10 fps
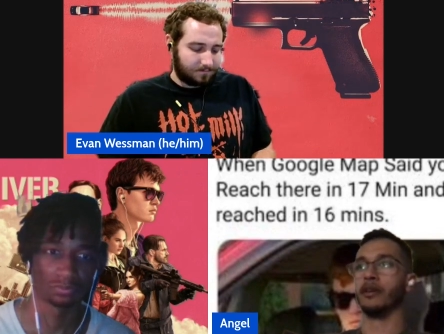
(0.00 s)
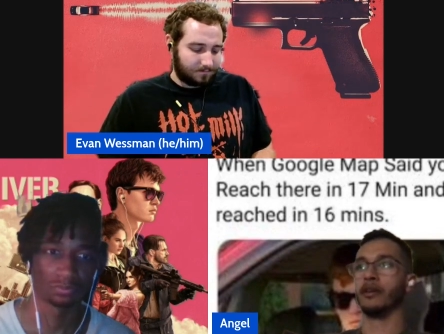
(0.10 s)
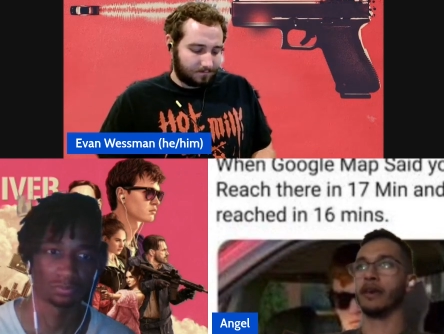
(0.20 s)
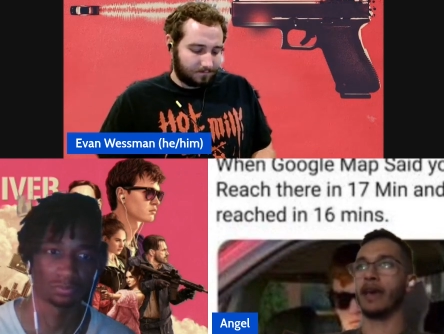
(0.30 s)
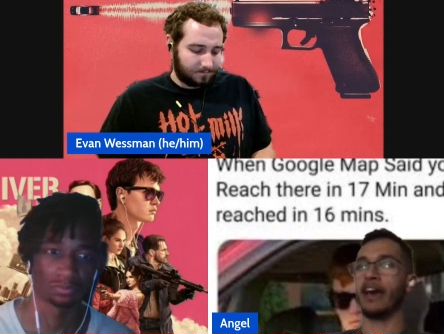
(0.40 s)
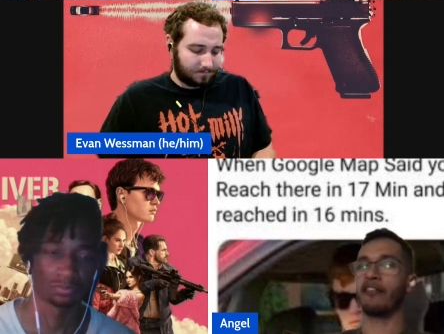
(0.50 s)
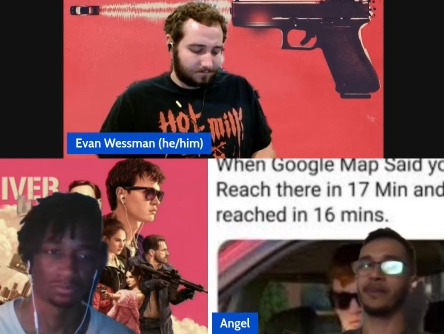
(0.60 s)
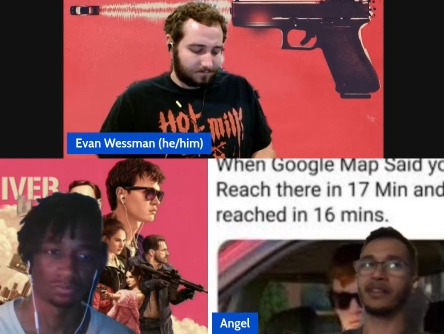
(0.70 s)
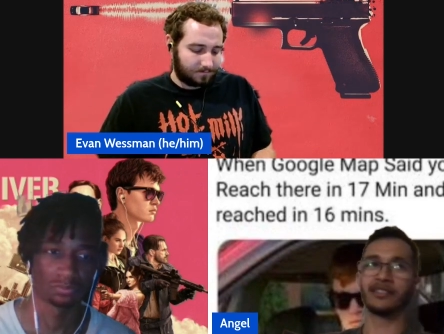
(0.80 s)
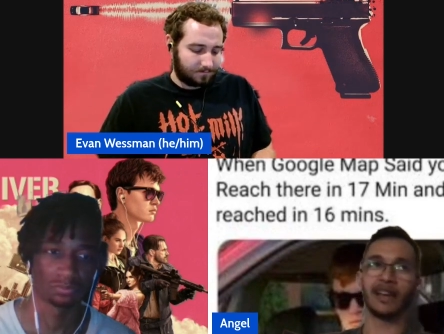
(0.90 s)
Speaker 1: half because
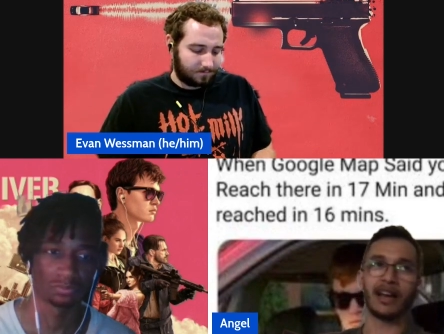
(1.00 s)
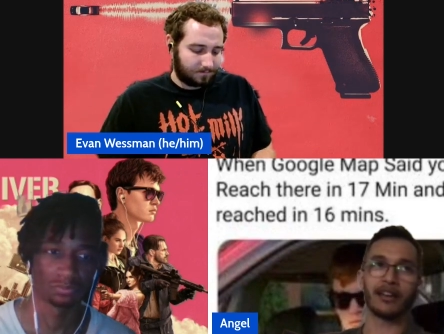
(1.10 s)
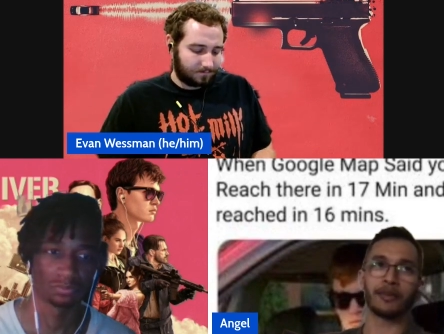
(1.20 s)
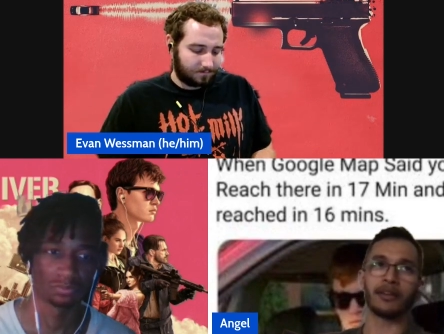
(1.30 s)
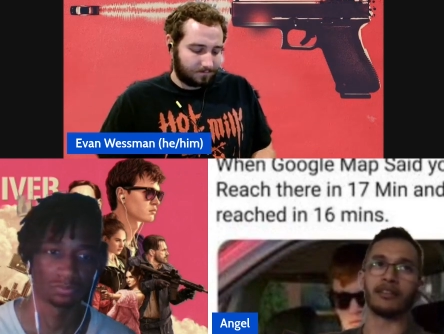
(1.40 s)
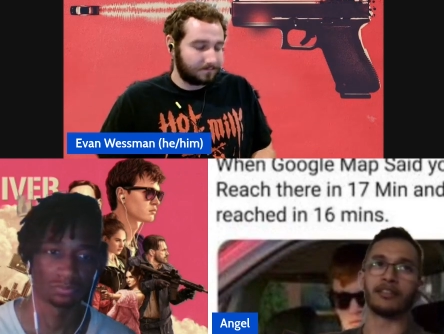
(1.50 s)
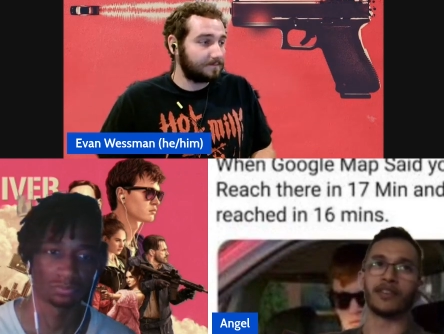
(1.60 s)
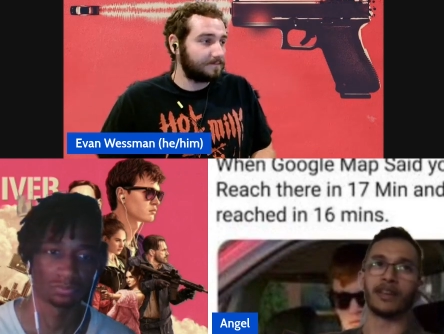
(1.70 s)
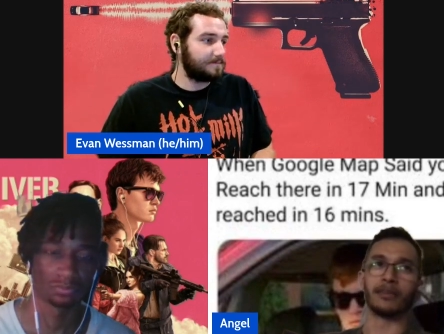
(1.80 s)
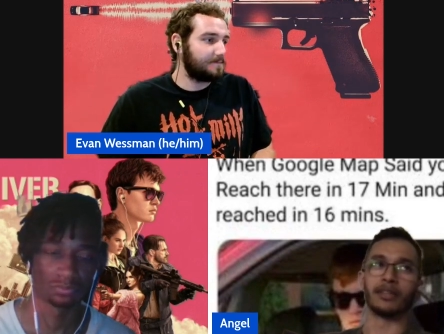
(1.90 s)
doc threatened his
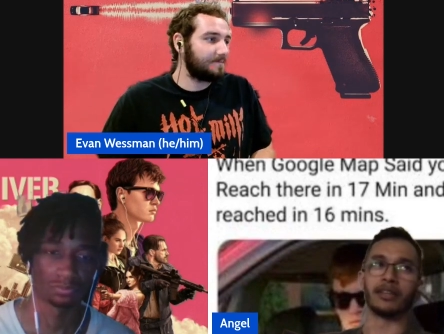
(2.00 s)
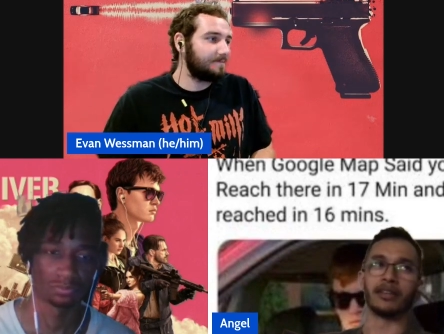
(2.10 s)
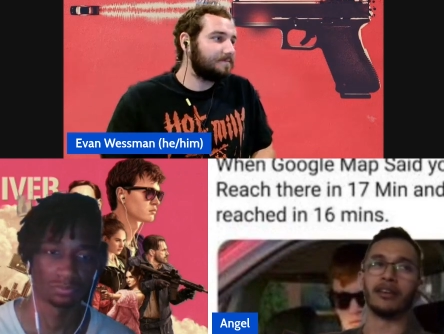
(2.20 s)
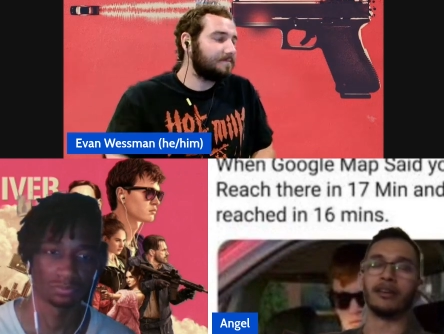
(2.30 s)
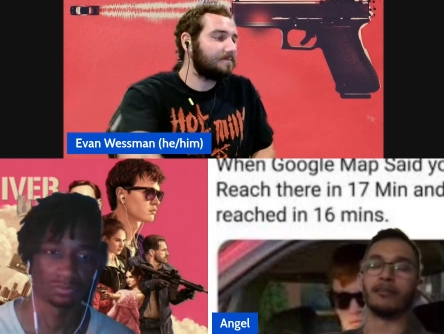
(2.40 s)
family but